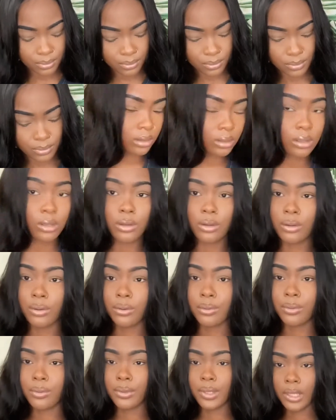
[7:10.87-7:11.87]

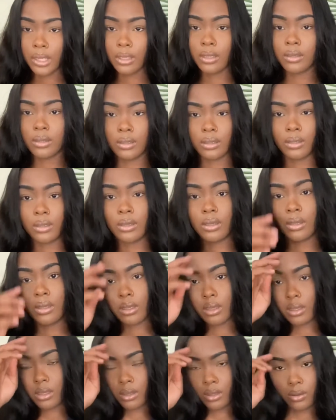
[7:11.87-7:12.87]
So
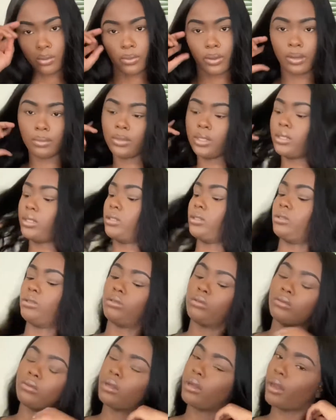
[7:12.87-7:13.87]
what I'm gonna do
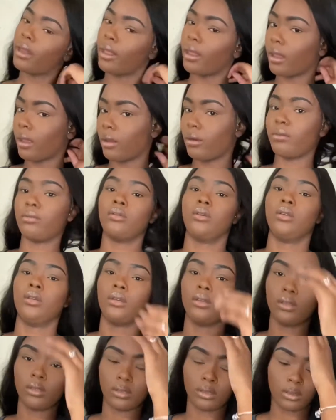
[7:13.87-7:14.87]
now
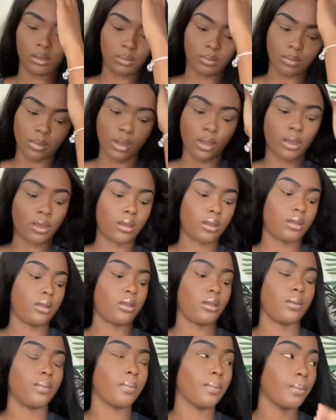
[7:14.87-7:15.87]
is my
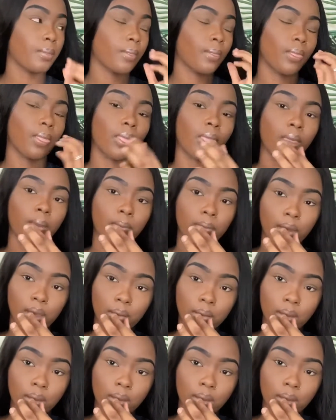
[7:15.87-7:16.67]
baby